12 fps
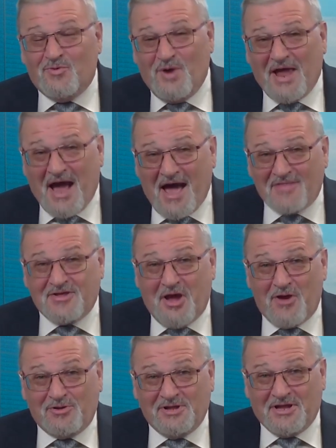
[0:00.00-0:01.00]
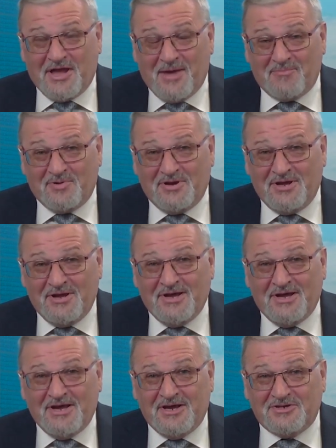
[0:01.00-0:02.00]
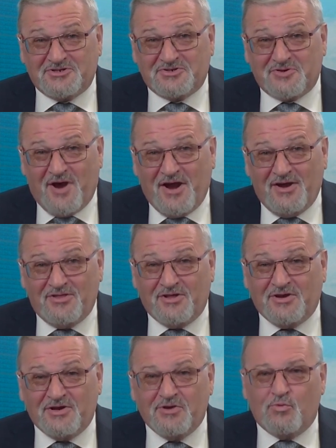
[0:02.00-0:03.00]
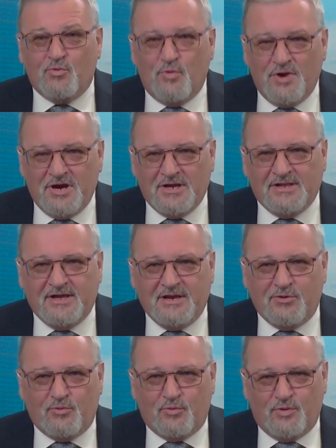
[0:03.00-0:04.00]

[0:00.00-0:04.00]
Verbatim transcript: we are the only company in Australia that really